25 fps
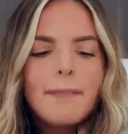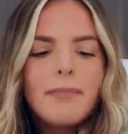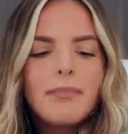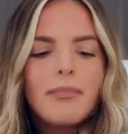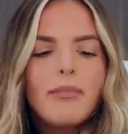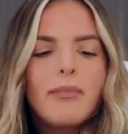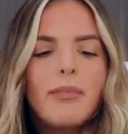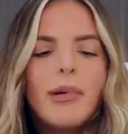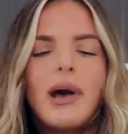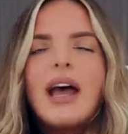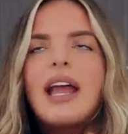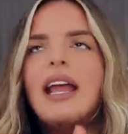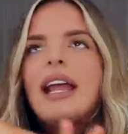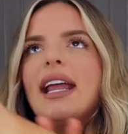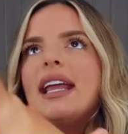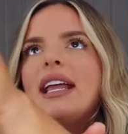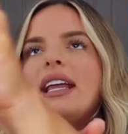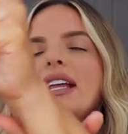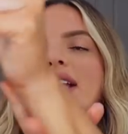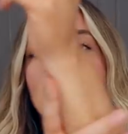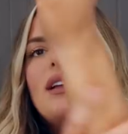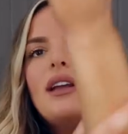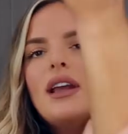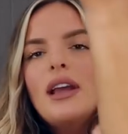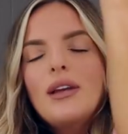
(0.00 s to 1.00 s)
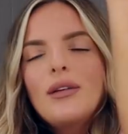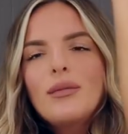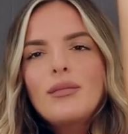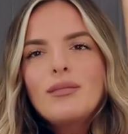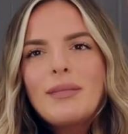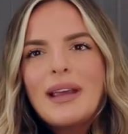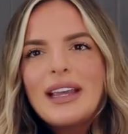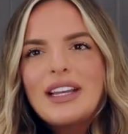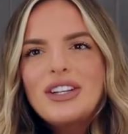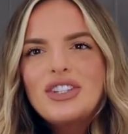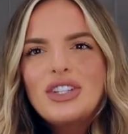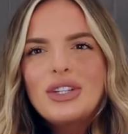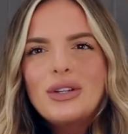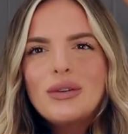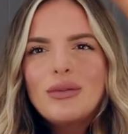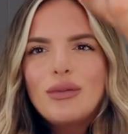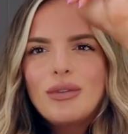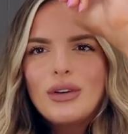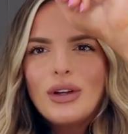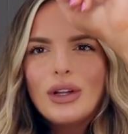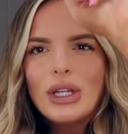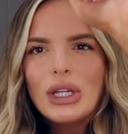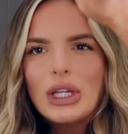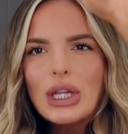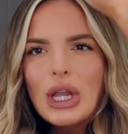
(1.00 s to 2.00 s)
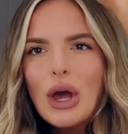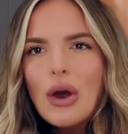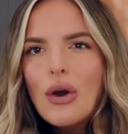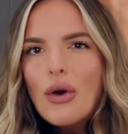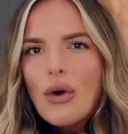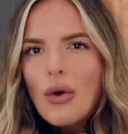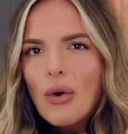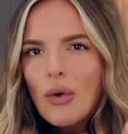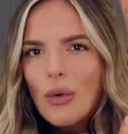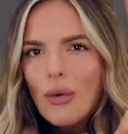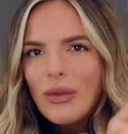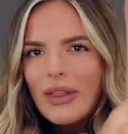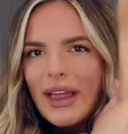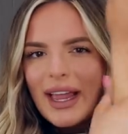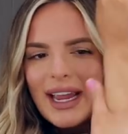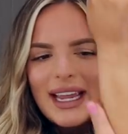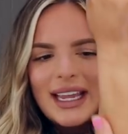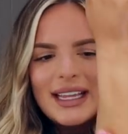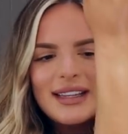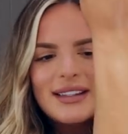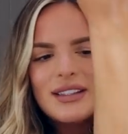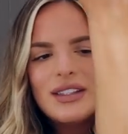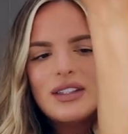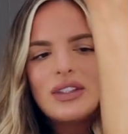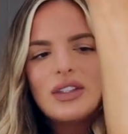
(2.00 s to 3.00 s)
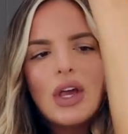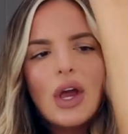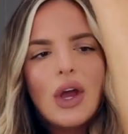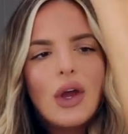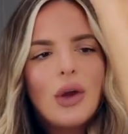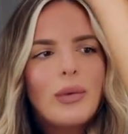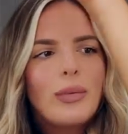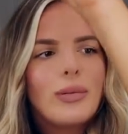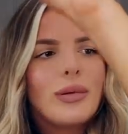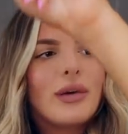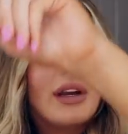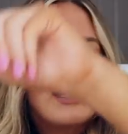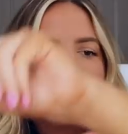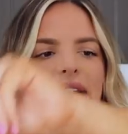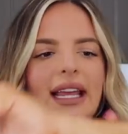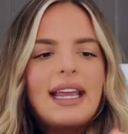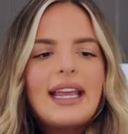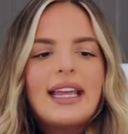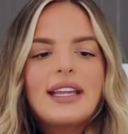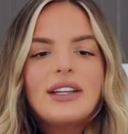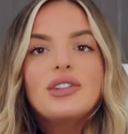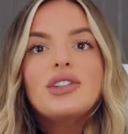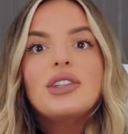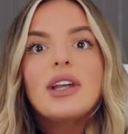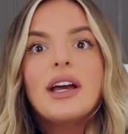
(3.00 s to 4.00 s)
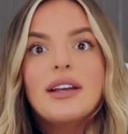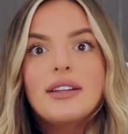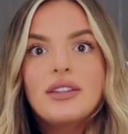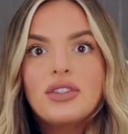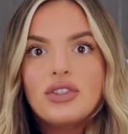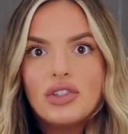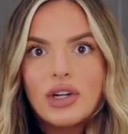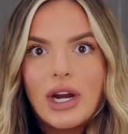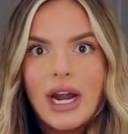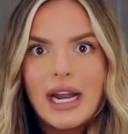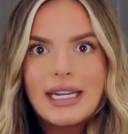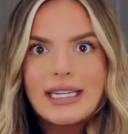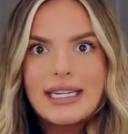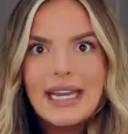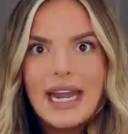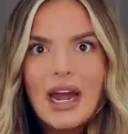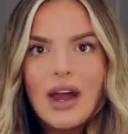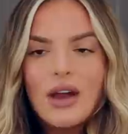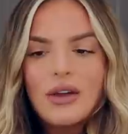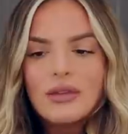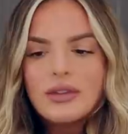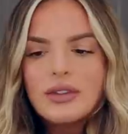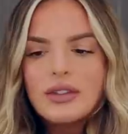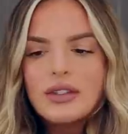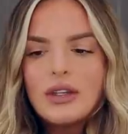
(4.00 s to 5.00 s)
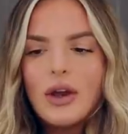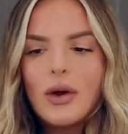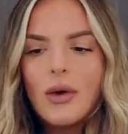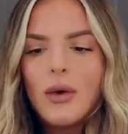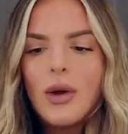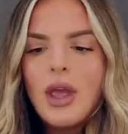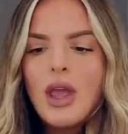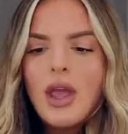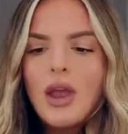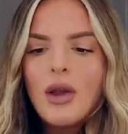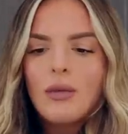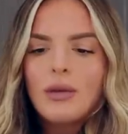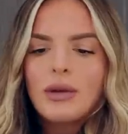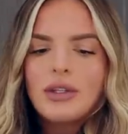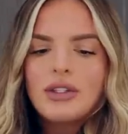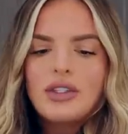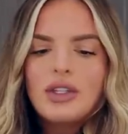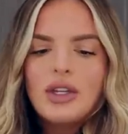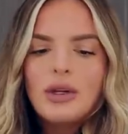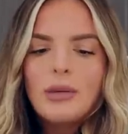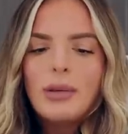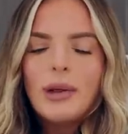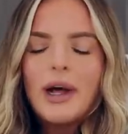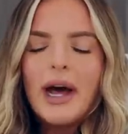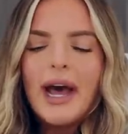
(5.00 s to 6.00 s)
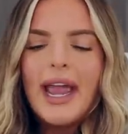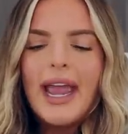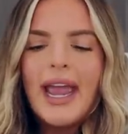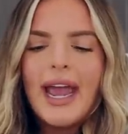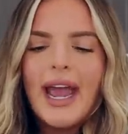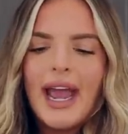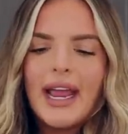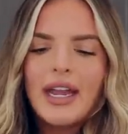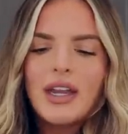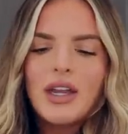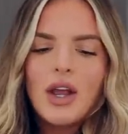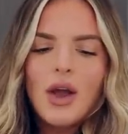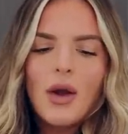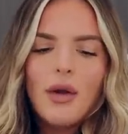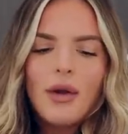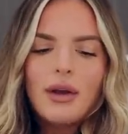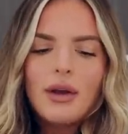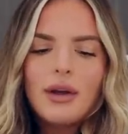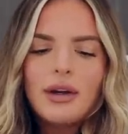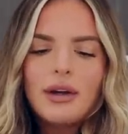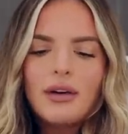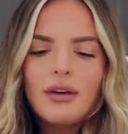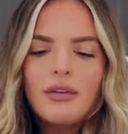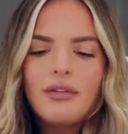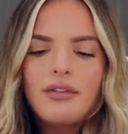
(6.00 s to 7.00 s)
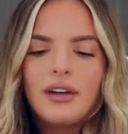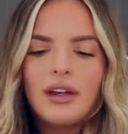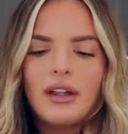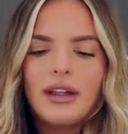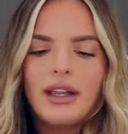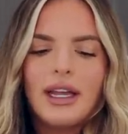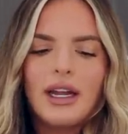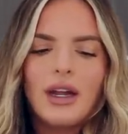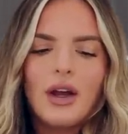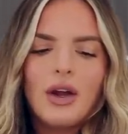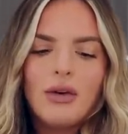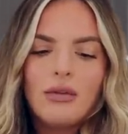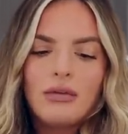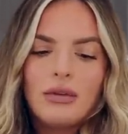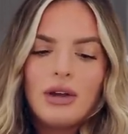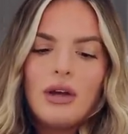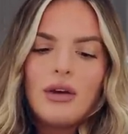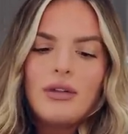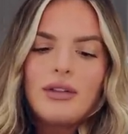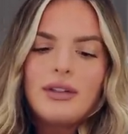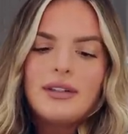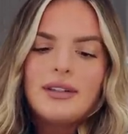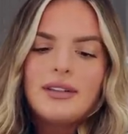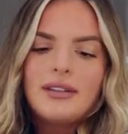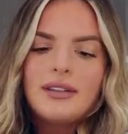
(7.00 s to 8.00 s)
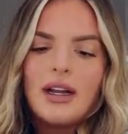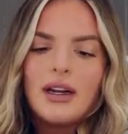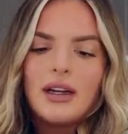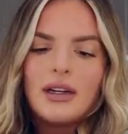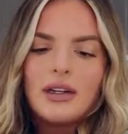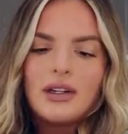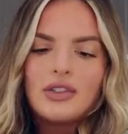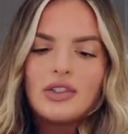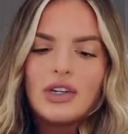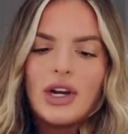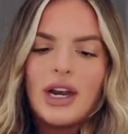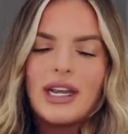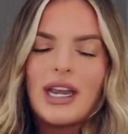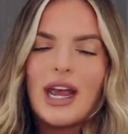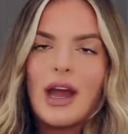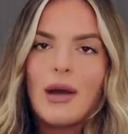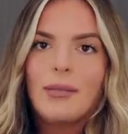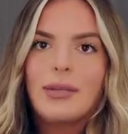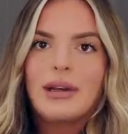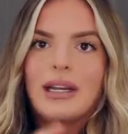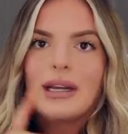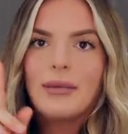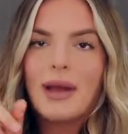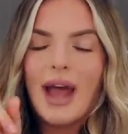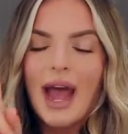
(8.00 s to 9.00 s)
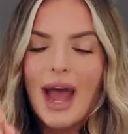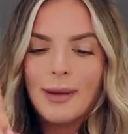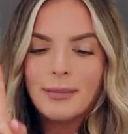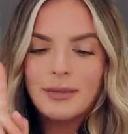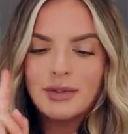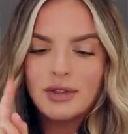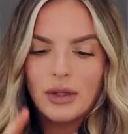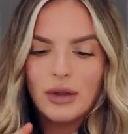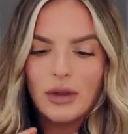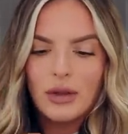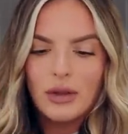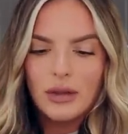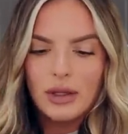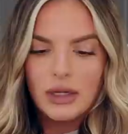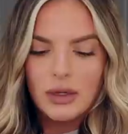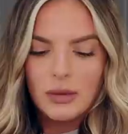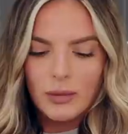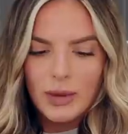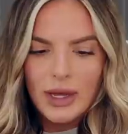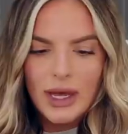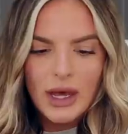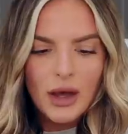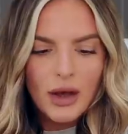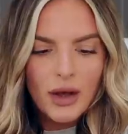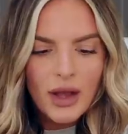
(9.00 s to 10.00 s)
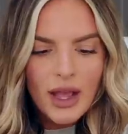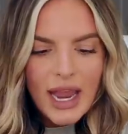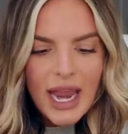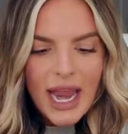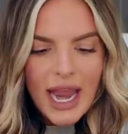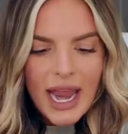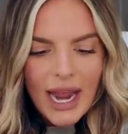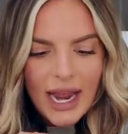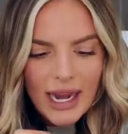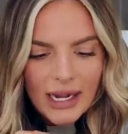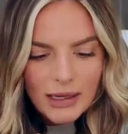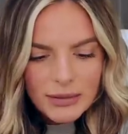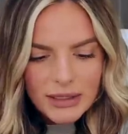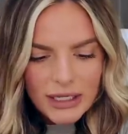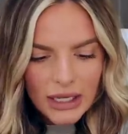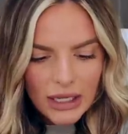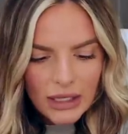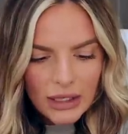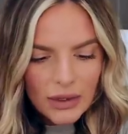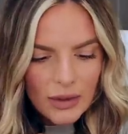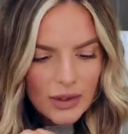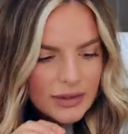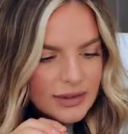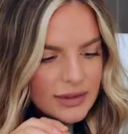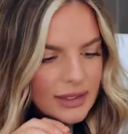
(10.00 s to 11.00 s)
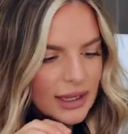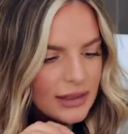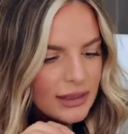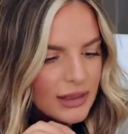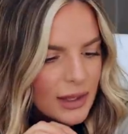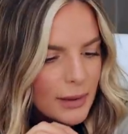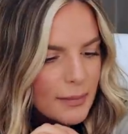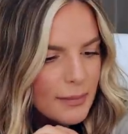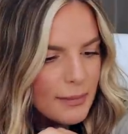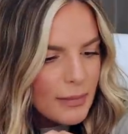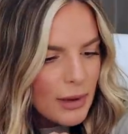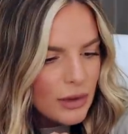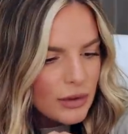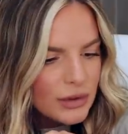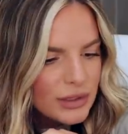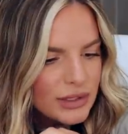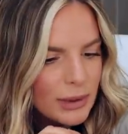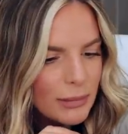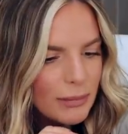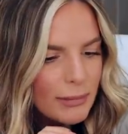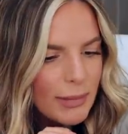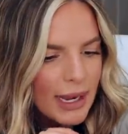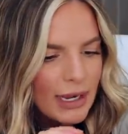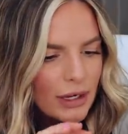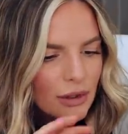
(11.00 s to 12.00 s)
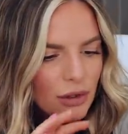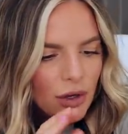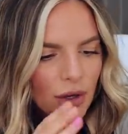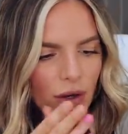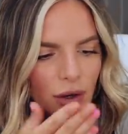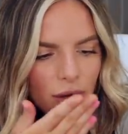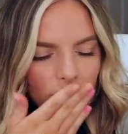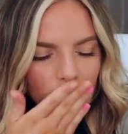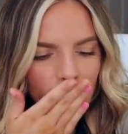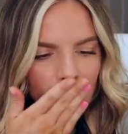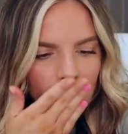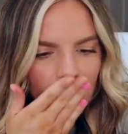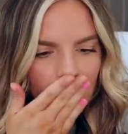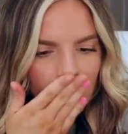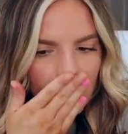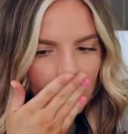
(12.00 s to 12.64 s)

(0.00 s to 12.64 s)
but it, it makes you glow. Like it's so pretty. It does dry down. So once you apply it, I know it'll feel like, oh no, this is not gonna dry down, but it absolutely will. And I'm telling you, it's like the most micro